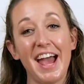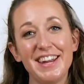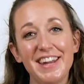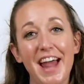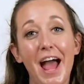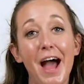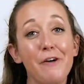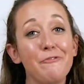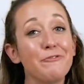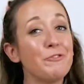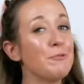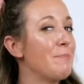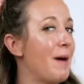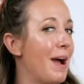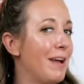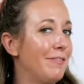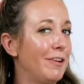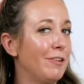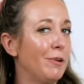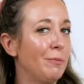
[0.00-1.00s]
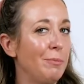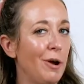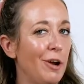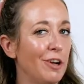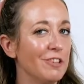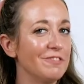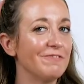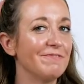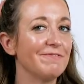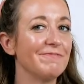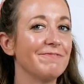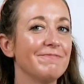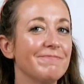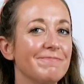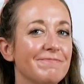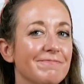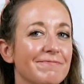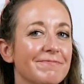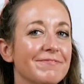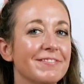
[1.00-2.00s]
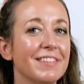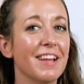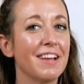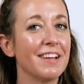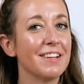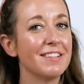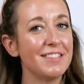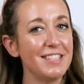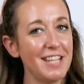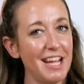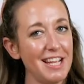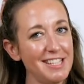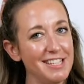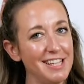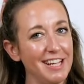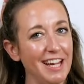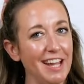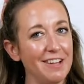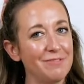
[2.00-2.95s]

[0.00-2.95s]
And now for my favorite part, tasting